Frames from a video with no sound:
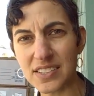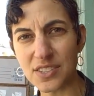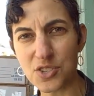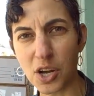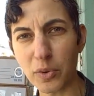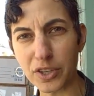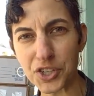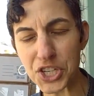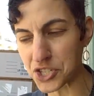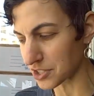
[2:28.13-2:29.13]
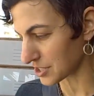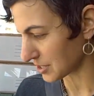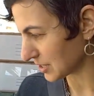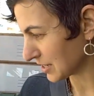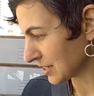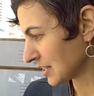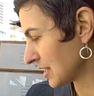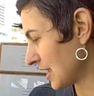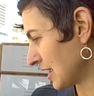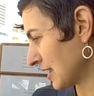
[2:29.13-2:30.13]
They're saltwater creatures.
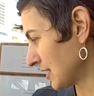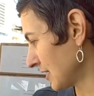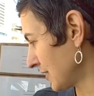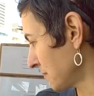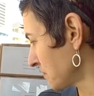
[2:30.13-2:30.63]
And